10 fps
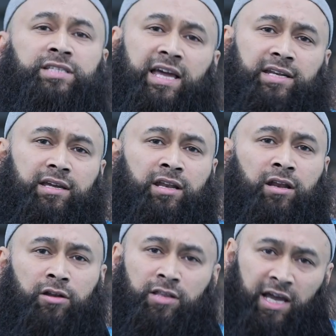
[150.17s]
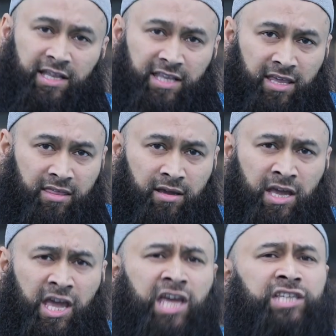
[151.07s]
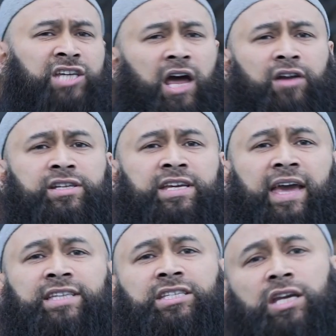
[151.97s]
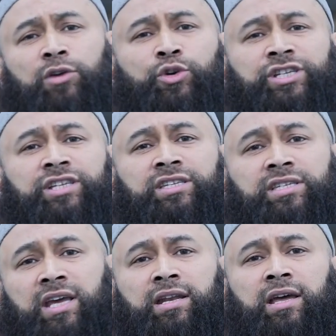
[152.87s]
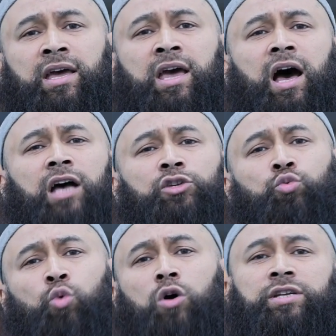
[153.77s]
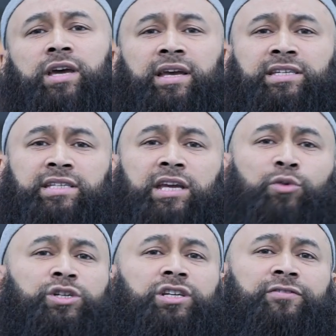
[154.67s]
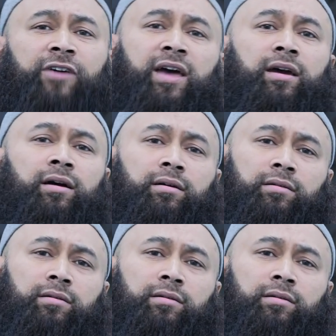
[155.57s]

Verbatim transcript: said in another hadith, "Charity extinguishes sin as water extinguishes fire."